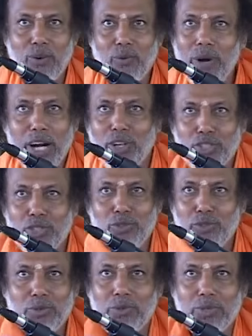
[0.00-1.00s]
Why don't
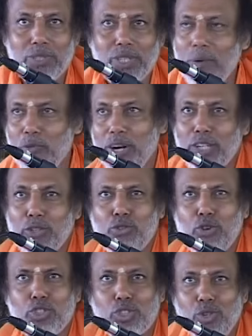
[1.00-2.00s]
you stop? Why do you
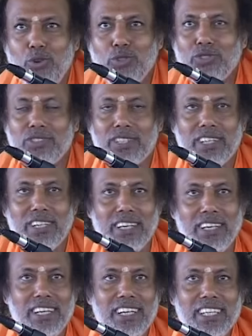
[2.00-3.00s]
throw stones?
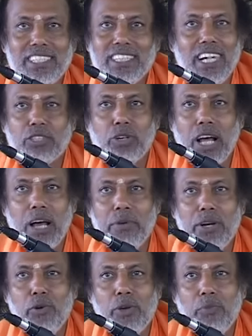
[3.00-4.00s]
He said, that's what I have
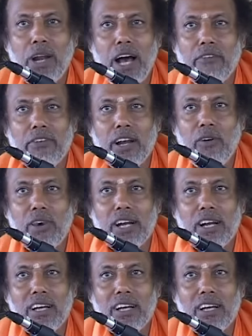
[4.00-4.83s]
been doing for half an hour.